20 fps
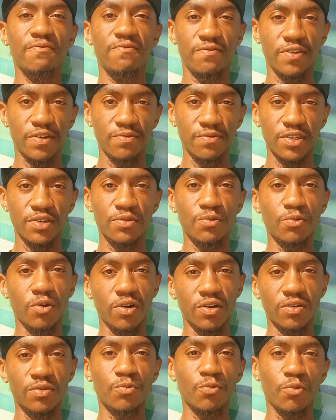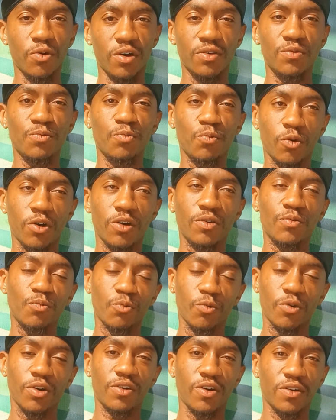
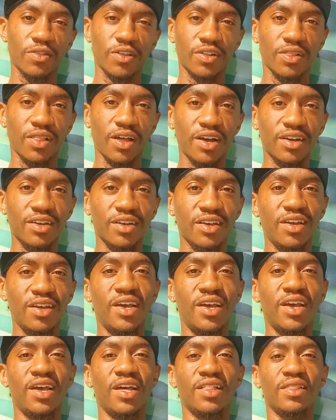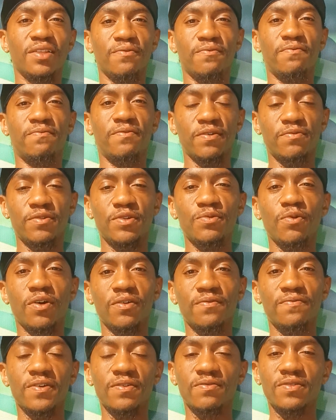51-1-1-1 on the clock, and then
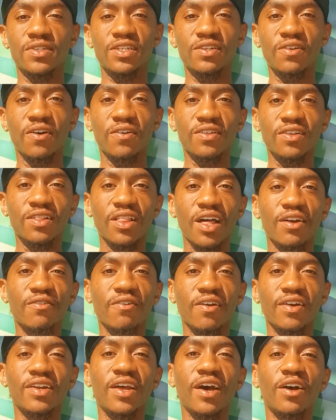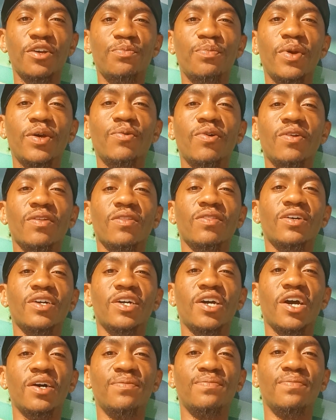51-15 on the clock right now. You may want to
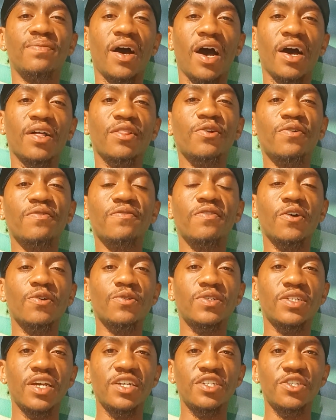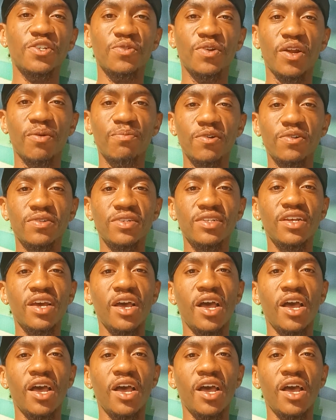look up either of those angel numbers.